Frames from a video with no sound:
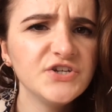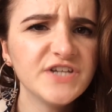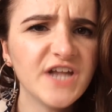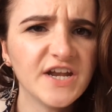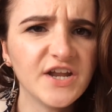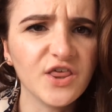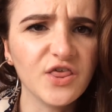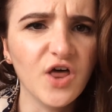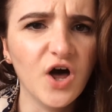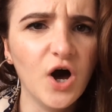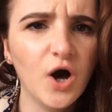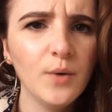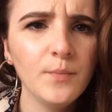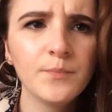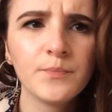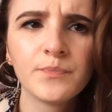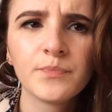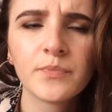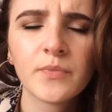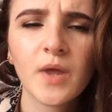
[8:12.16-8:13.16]
Had a thought.
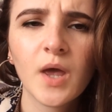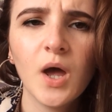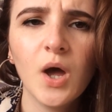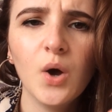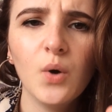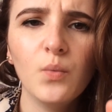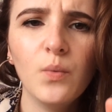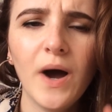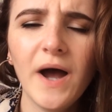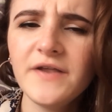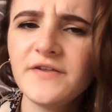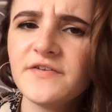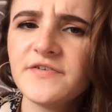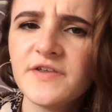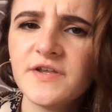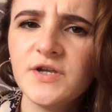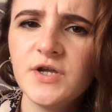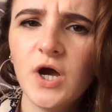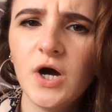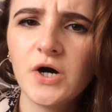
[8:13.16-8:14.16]
Why
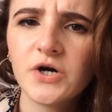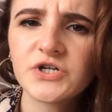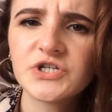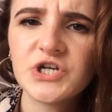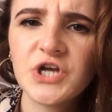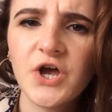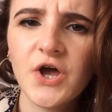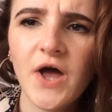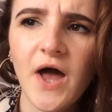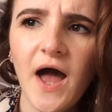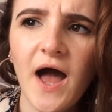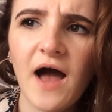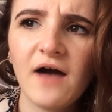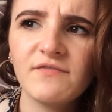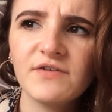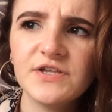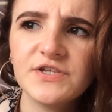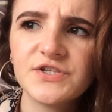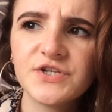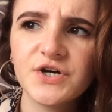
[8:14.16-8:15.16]
doesn't Yorkshire
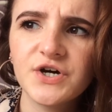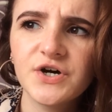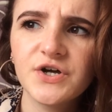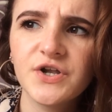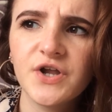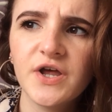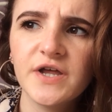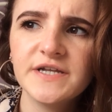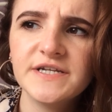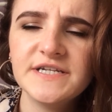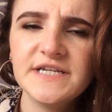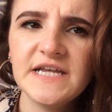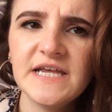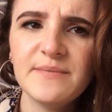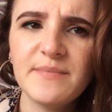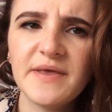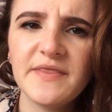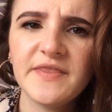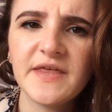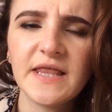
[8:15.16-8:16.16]
have its own
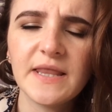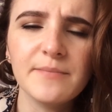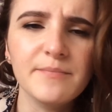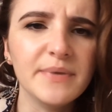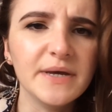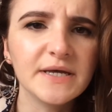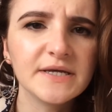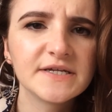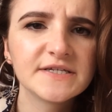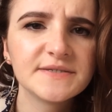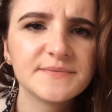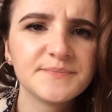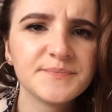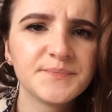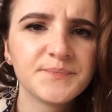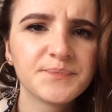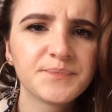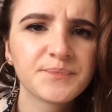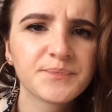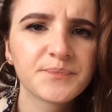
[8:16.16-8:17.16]
team in the Olympics?
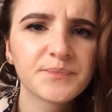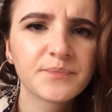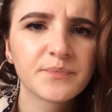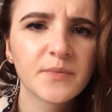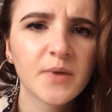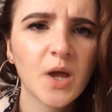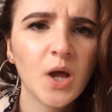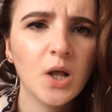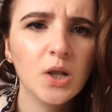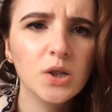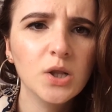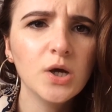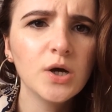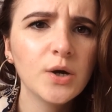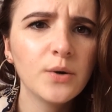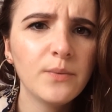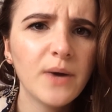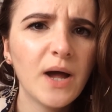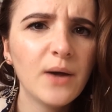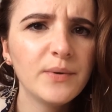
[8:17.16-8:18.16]
Look
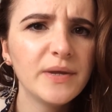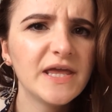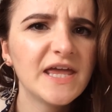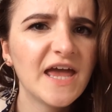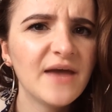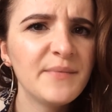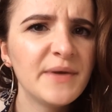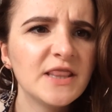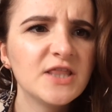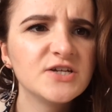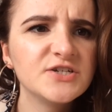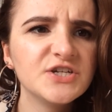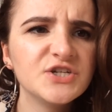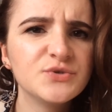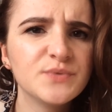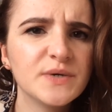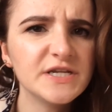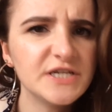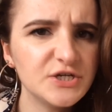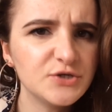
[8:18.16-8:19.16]
at where we came in London
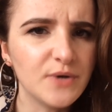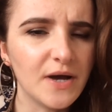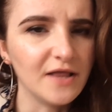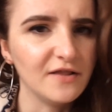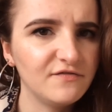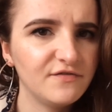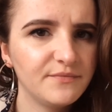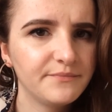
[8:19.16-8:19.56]
2012.